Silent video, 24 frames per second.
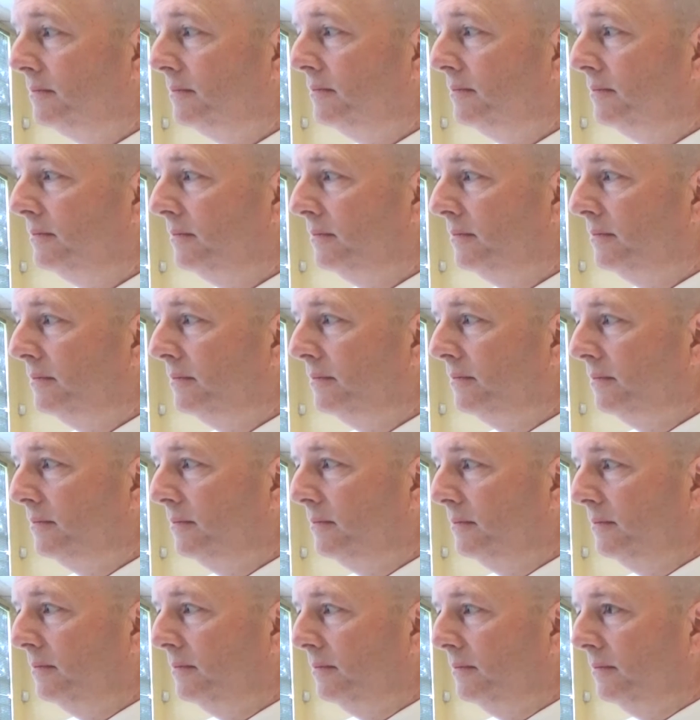And what's
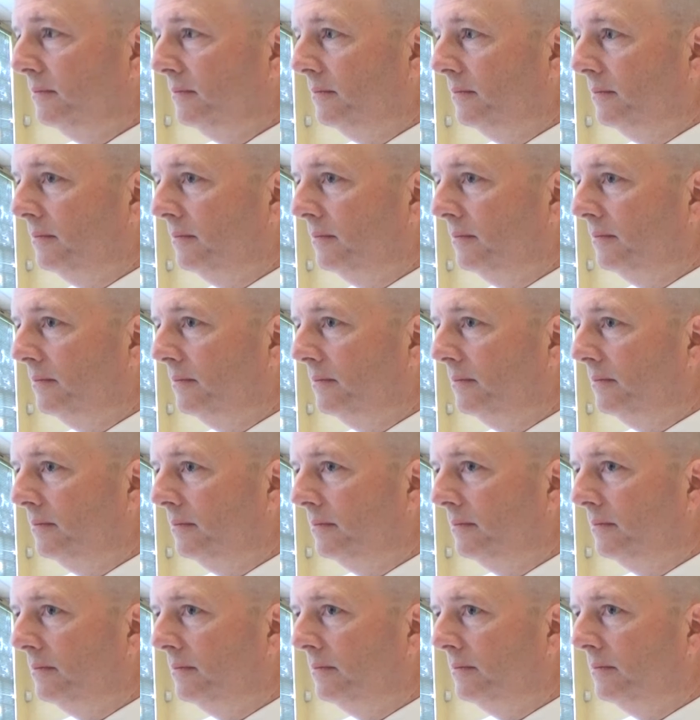not public about it?
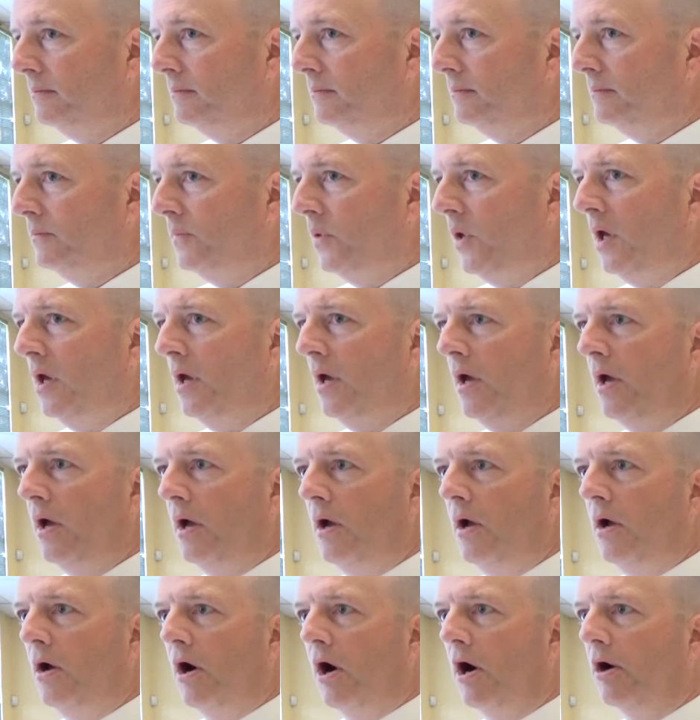
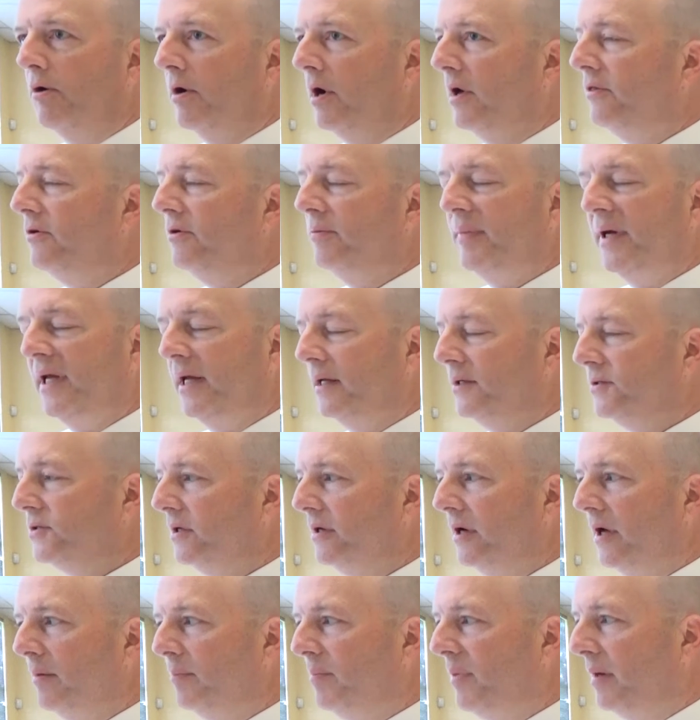Our other meetings are
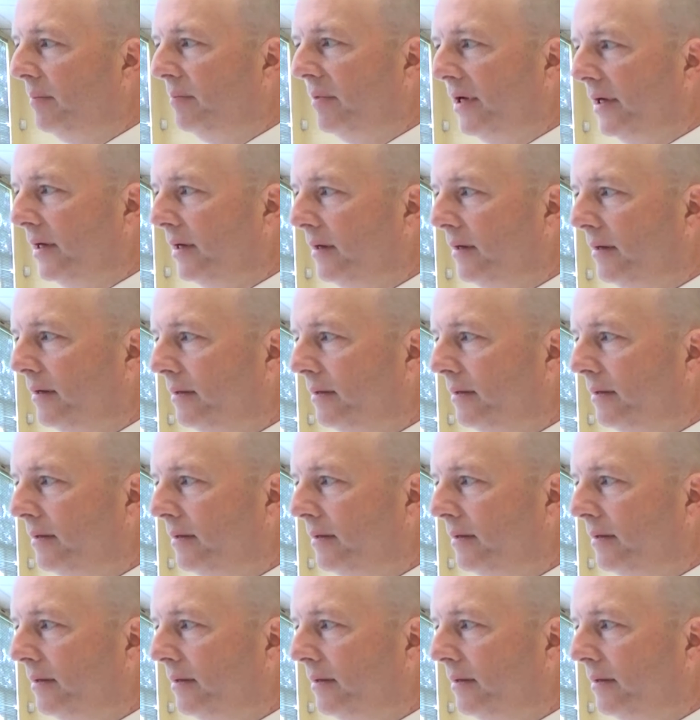not public.